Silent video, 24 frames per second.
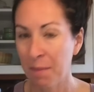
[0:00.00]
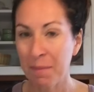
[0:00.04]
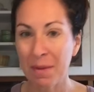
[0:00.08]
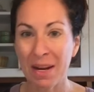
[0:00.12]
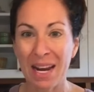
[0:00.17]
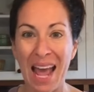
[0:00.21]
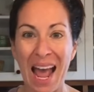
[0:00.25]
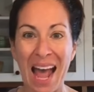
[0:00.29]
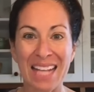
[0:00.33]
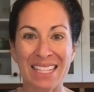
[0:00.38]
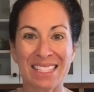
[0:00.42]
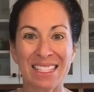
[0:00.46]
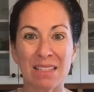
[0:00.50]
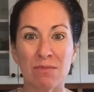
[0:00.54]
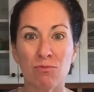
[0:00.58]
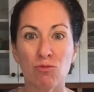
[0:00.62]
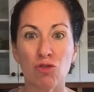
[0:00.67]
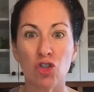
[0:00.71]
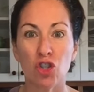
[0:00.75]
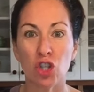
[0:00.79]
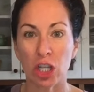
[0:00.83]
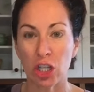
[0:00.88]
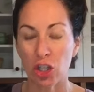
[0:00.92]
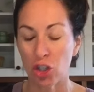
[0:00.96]
I'm gonna add some
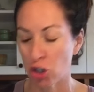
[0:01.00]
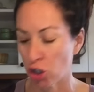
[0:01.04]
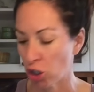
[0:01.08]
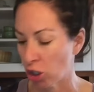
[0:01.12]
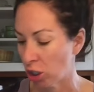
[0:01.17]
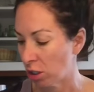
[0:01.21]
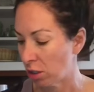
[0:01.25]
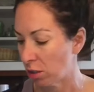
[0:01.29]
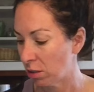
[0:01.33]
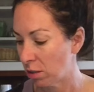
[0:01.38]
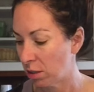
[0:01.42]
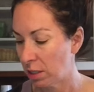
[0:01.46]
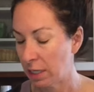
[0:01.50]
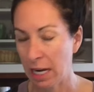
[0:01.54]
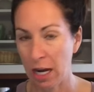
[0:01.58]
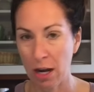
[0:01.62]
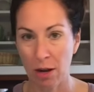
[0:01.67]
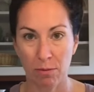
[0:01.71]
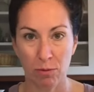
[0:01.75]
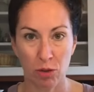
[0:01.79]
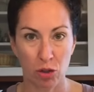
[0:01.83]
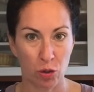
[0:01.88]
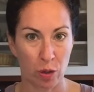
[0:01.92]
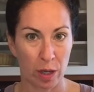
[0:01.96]
ginger. Now
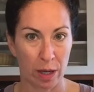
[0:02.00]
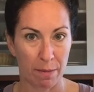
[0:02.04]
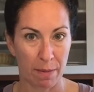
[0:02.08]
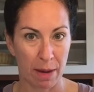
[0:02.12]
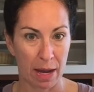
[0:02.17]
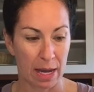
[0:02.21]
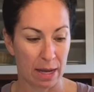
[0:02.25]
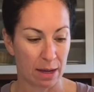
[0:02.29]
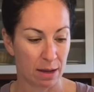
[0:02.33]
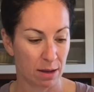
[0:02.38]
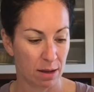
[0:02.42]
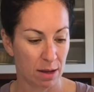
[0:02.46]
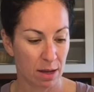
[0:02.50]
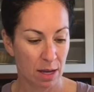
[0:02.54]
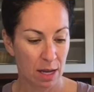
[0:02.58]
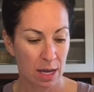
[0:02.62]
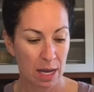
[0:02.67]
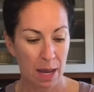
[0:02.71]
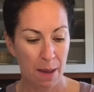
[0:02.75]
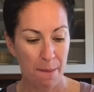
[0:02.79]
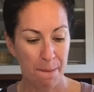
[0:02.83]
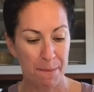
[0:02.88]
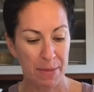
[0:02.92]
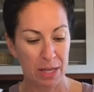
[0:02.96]
I'm doing my
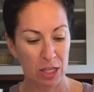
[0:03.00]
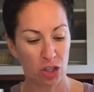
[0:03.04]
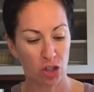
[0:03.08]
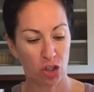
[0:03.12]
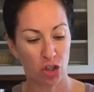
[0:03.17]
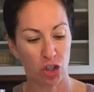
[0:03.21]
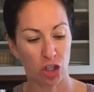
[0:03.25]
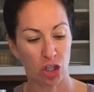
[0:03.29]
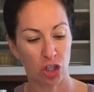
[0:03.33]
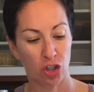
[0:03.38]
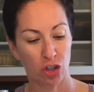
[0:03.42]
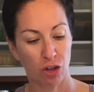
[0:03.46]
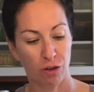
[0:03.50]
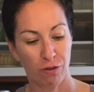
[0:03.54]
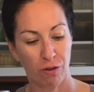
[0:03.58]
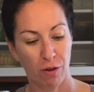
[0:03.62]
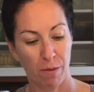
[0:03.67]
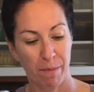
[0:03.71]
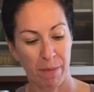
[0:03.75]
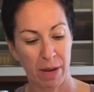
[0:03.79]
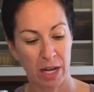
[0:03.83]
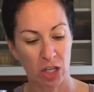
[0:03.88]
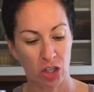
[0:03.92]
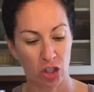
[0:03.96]
minced ginger
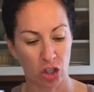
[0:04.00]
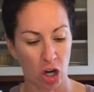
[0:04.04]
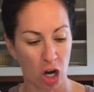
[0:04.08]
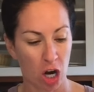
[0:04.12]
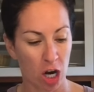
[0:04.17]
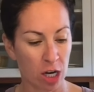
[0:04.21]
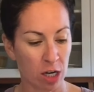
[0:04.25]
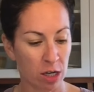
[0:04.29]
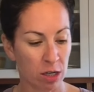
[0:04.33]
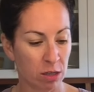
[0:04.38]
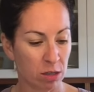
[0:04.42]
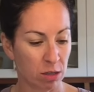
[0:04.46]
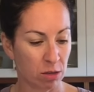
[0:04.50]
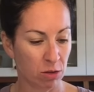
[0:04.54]
from my jar.